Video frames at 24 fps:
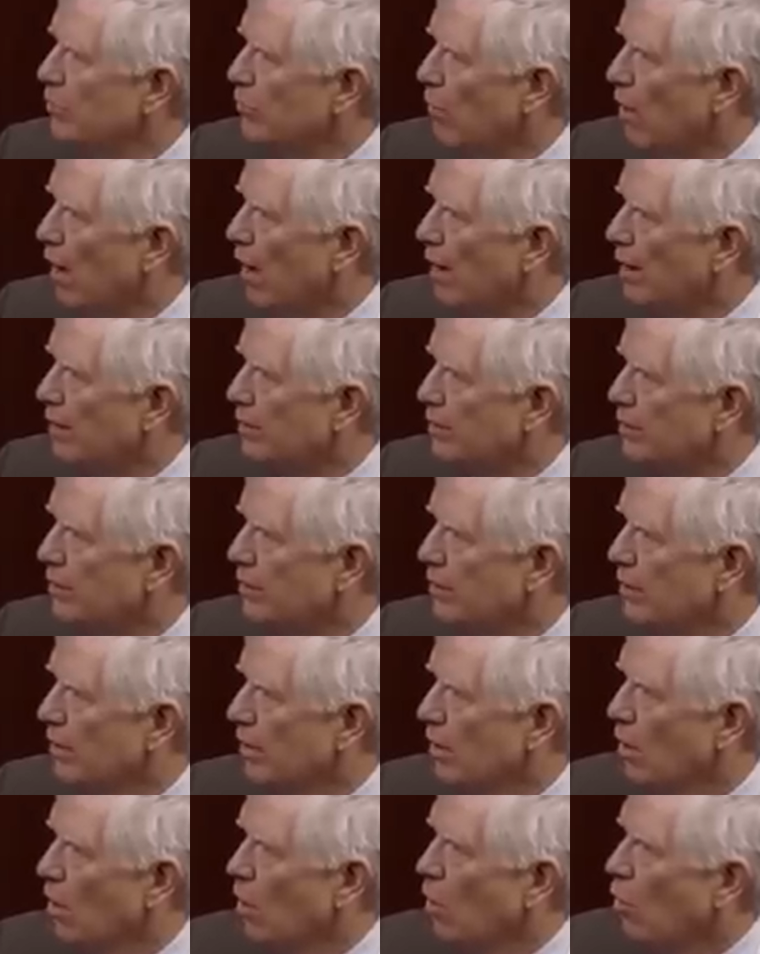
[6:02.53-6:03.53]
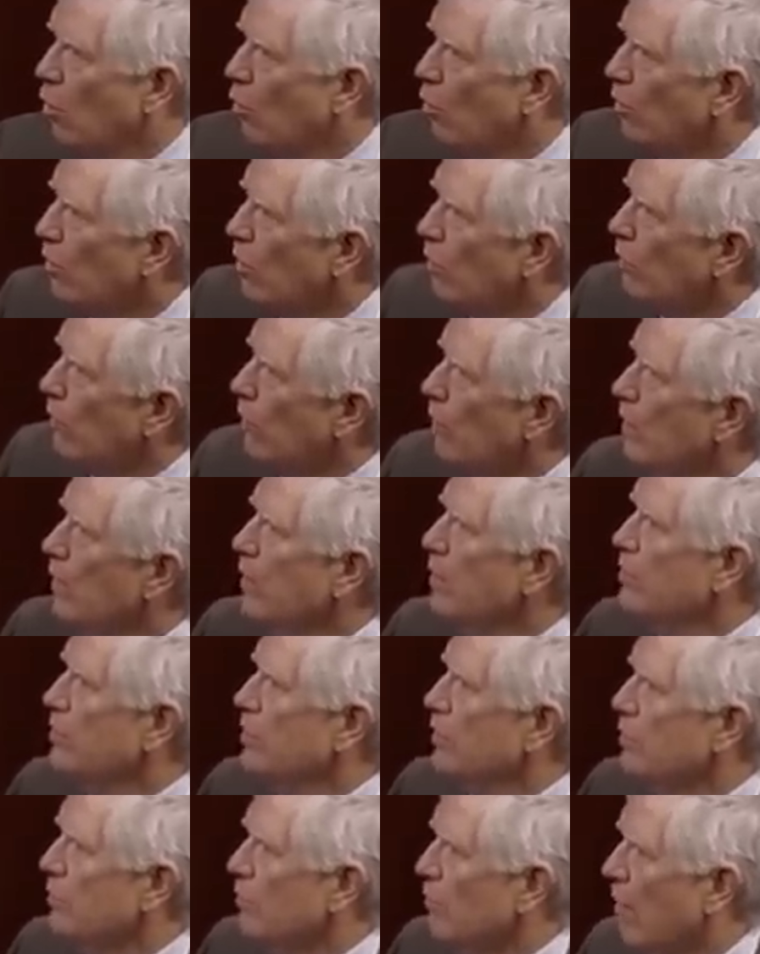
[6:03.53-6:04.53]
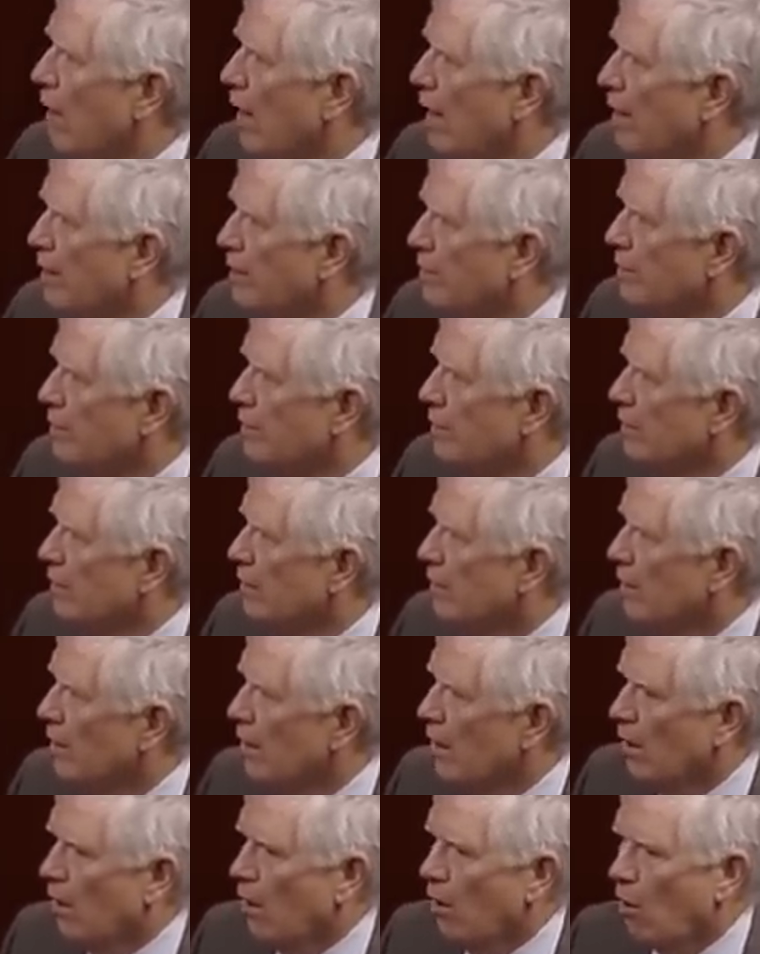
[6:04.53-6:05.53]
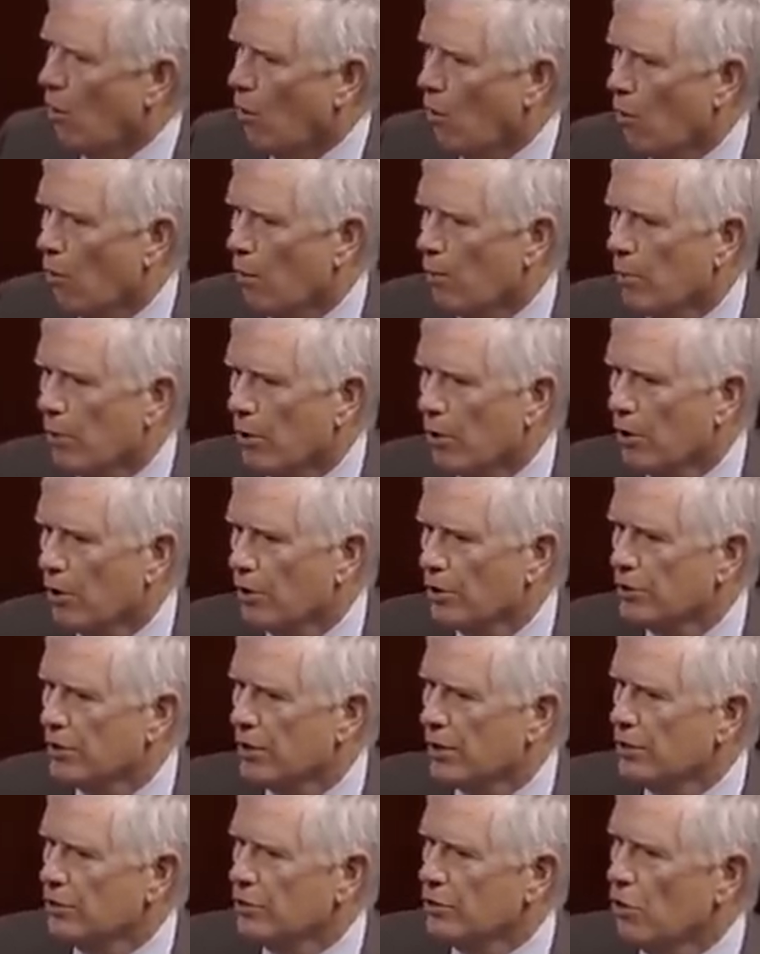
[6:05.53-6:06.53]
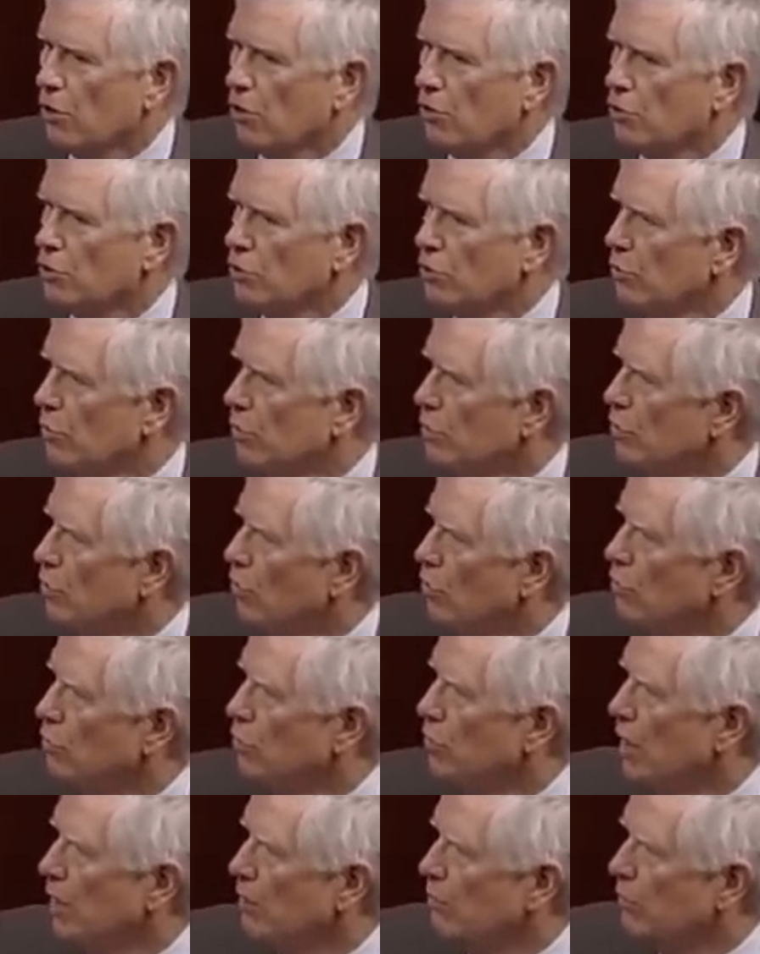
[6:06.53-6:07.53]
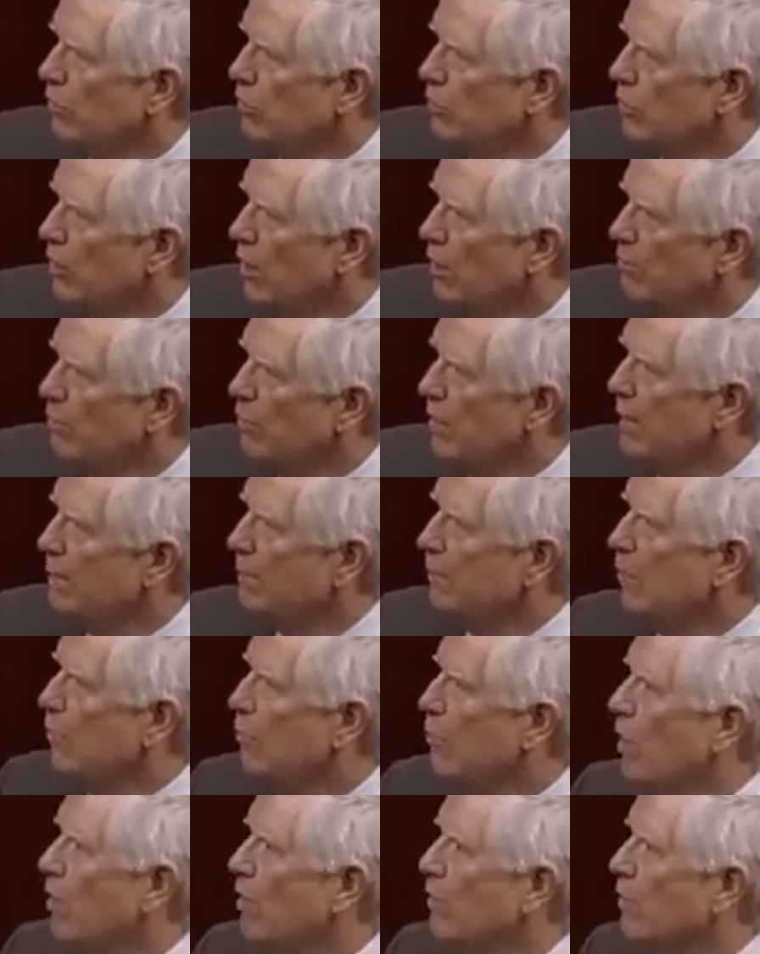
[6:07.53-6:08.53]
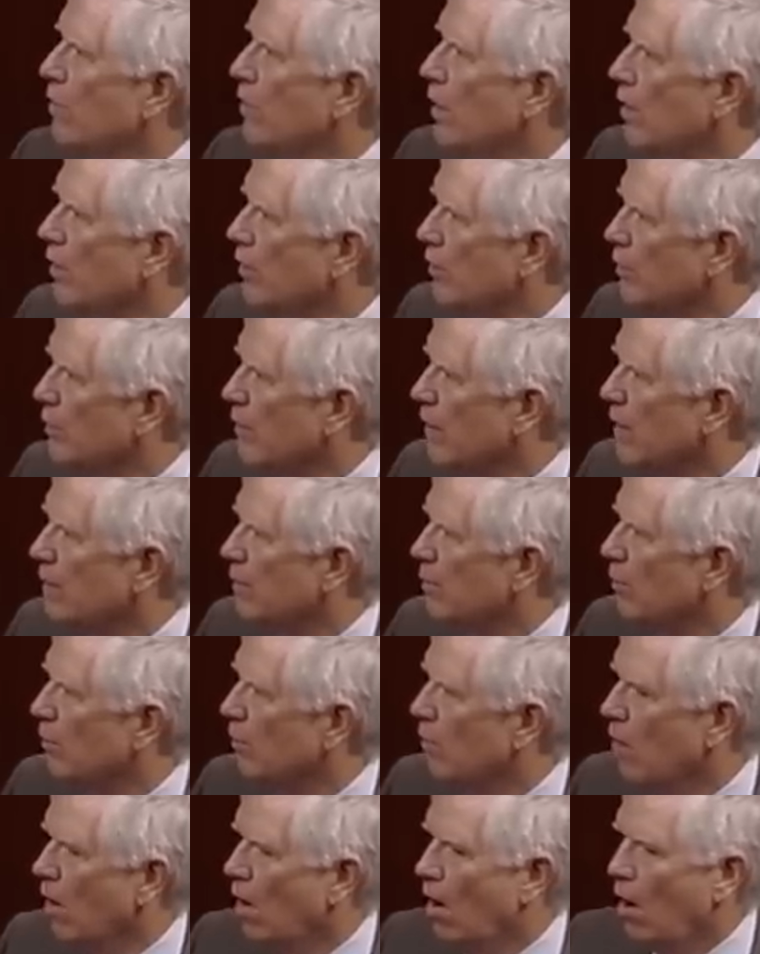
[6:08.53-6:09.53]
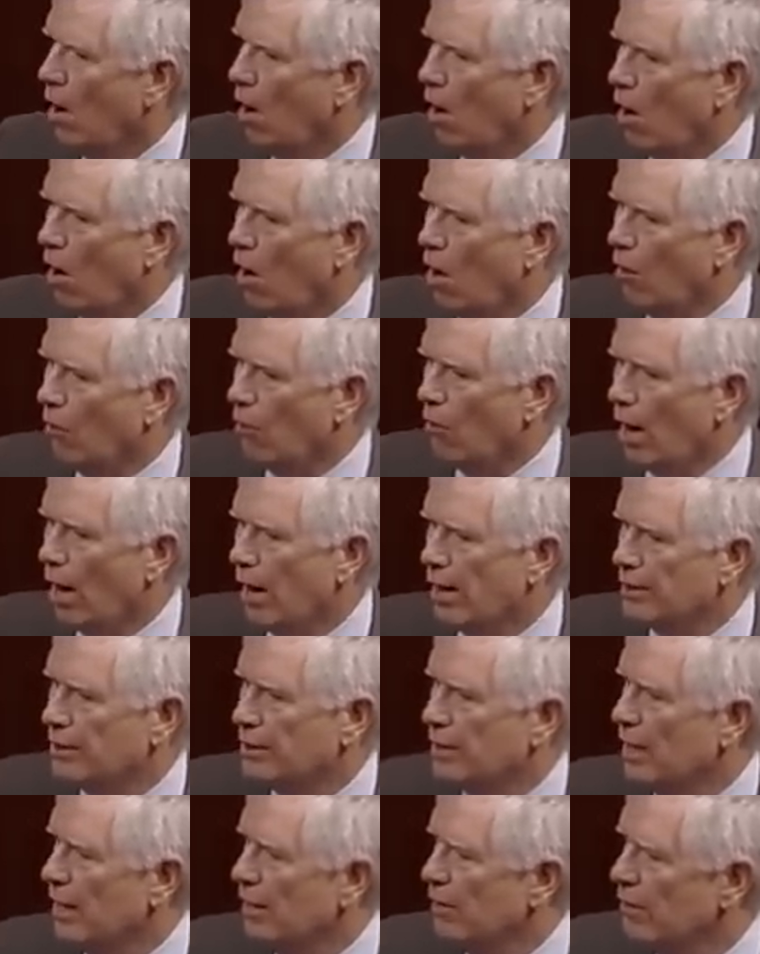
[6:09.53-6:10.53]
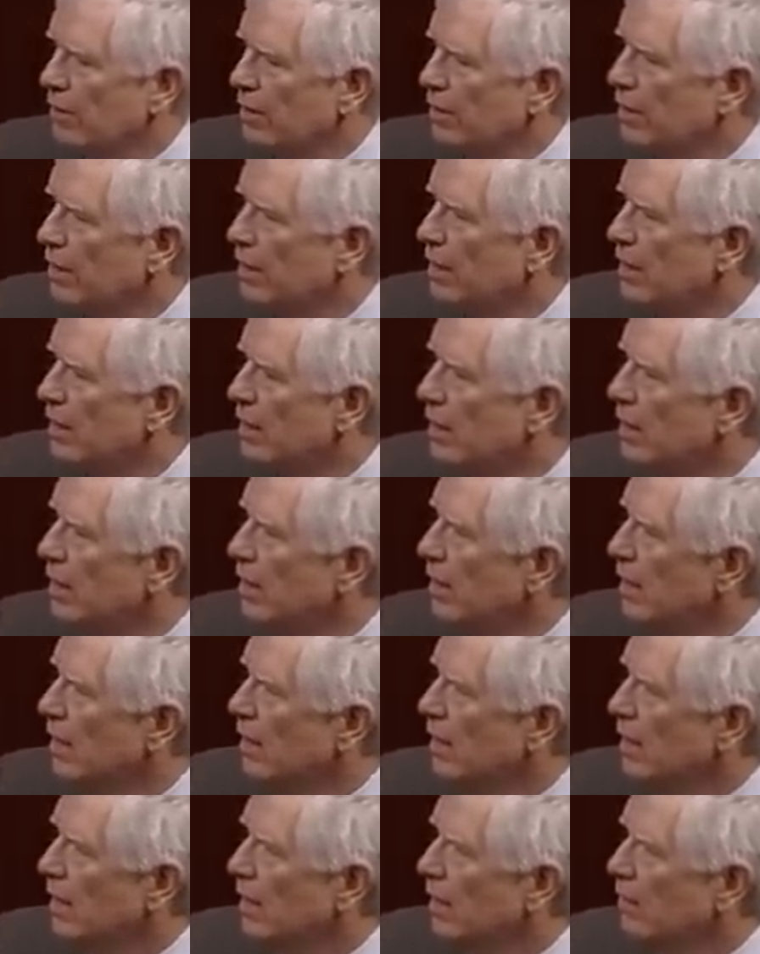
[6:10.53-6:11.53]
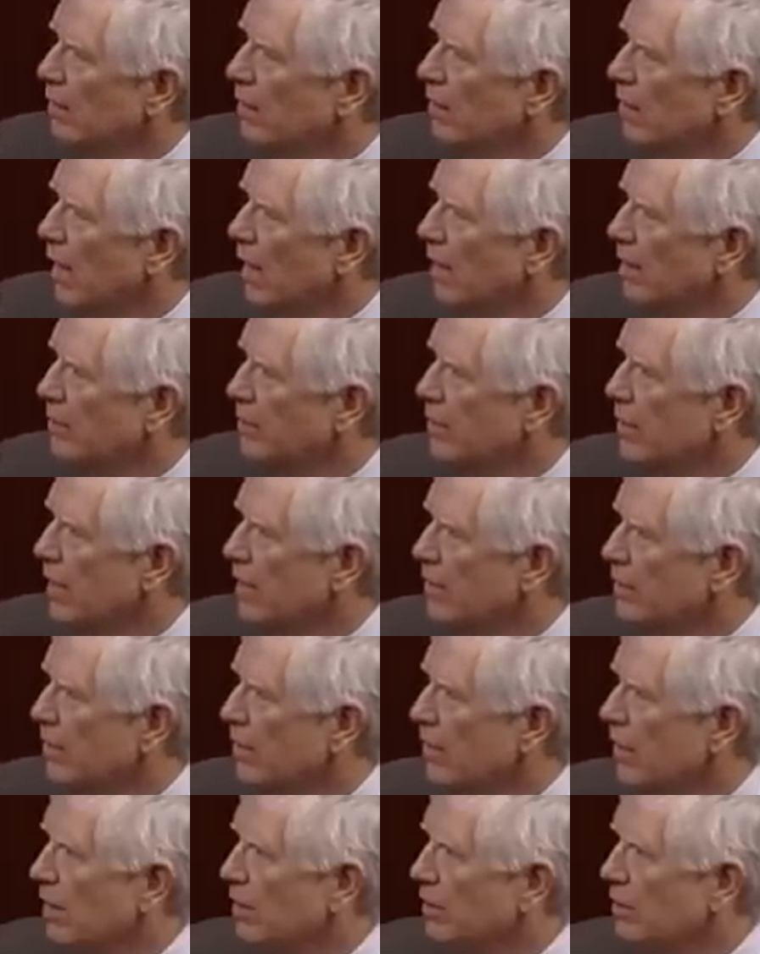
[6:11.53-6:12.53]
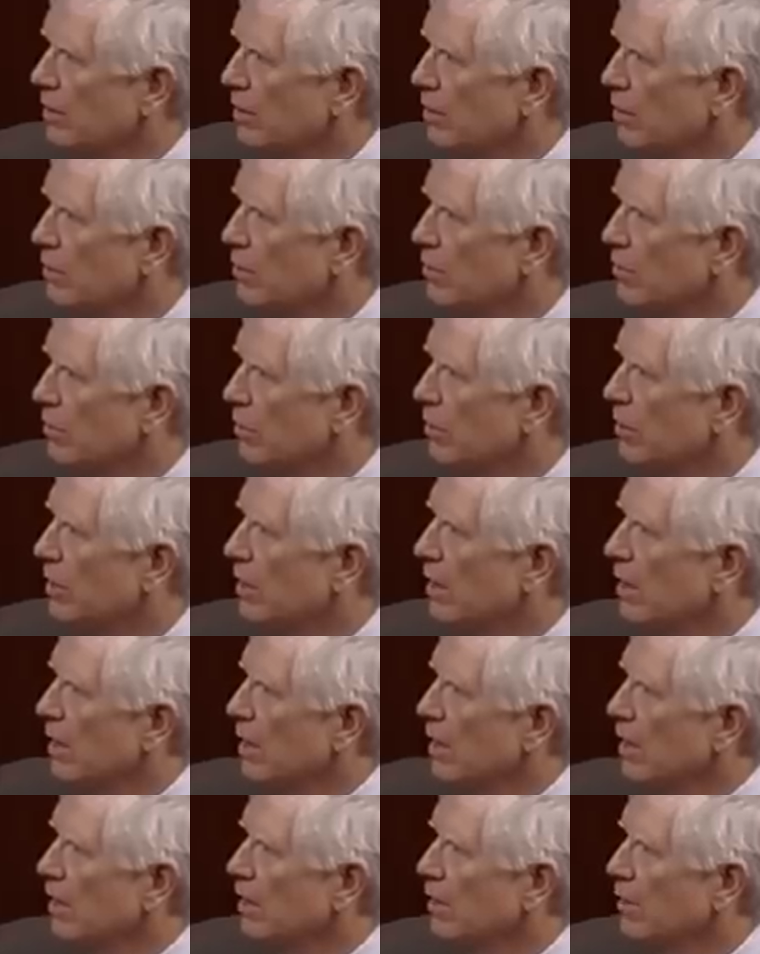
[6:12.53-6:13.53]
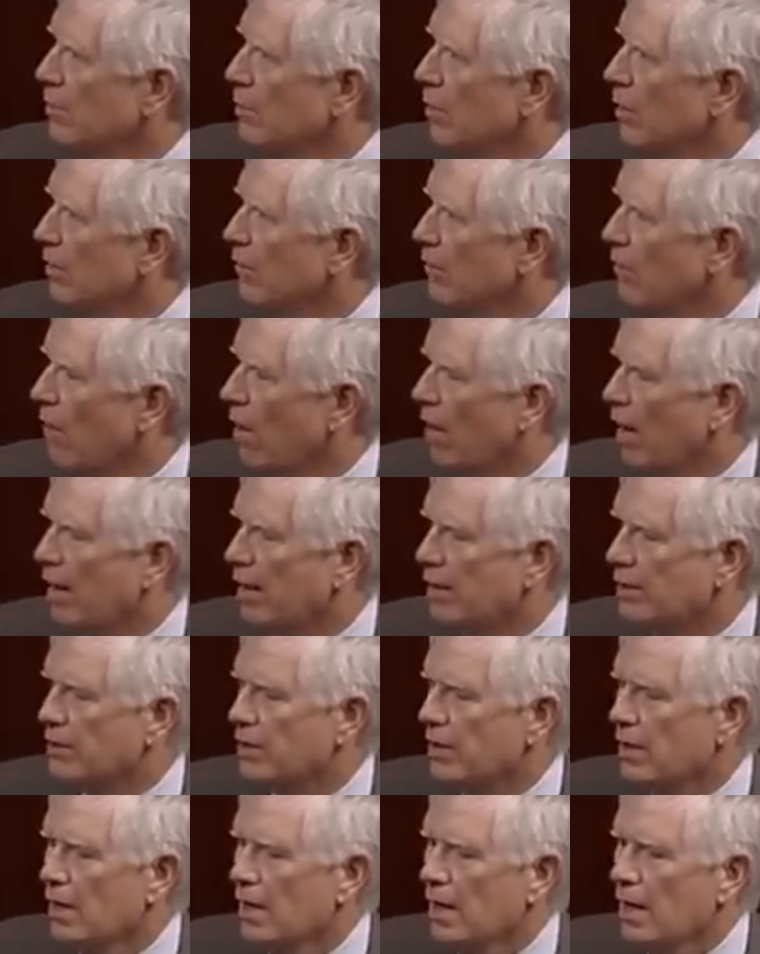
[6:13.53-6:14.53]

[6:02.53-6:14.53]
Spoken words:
rights or their religious rights, or because they chose to associate with some people rather than other people, all rights guaranteed in the United States Constitution and the Bill of Rights.